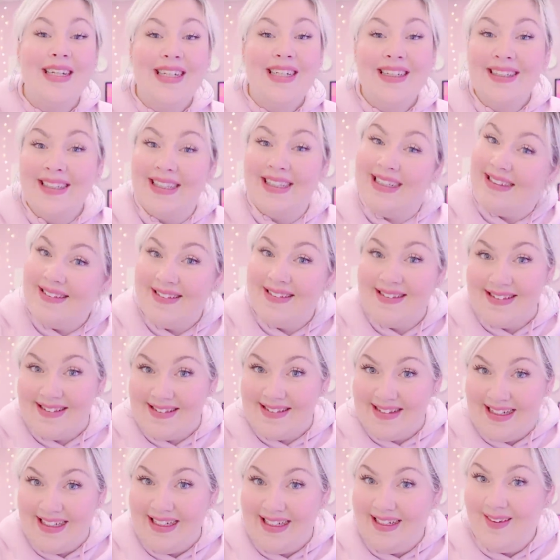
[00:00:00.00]
you can
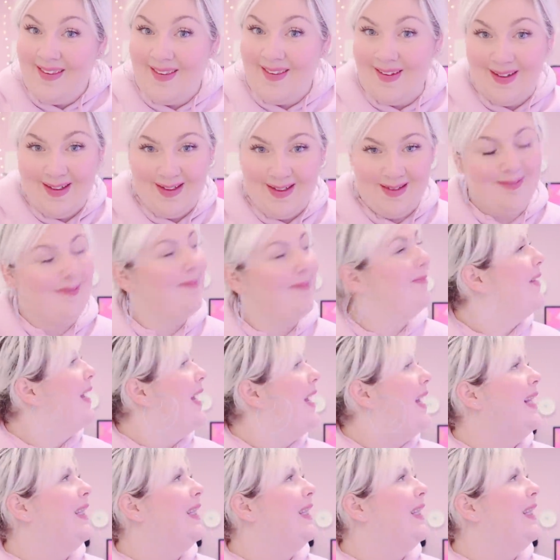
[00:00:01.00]
see them.